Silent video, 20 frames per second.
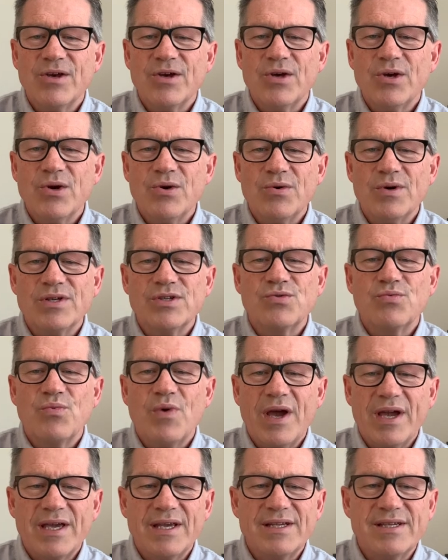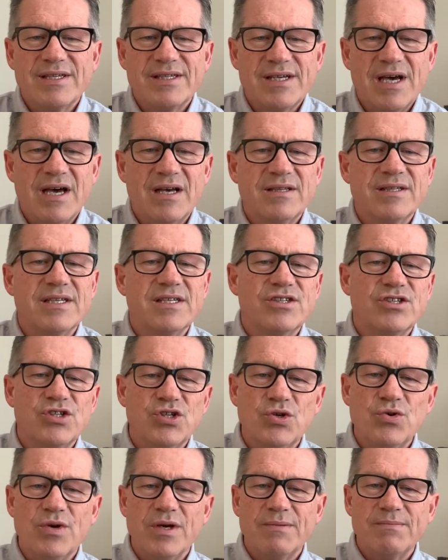who has reconciled us
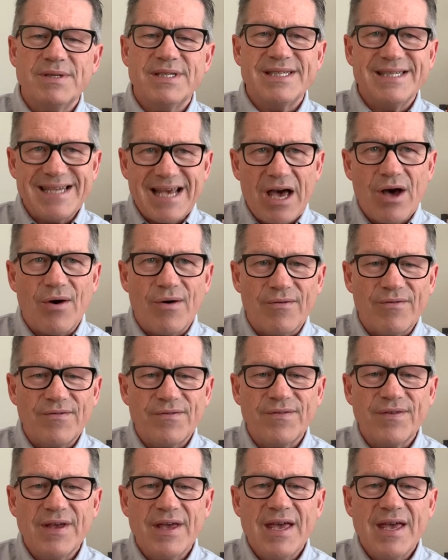to himself